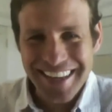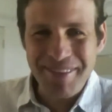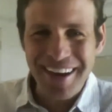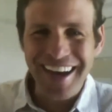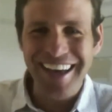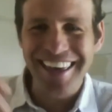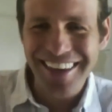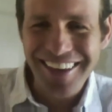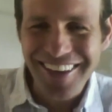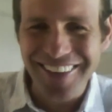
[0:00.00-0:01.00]
Well, there
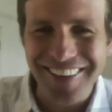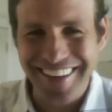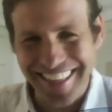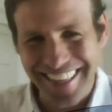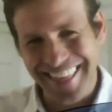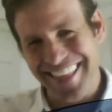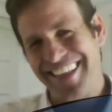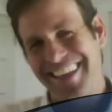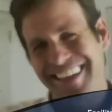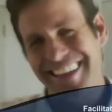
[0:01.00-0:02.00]
is. That's true.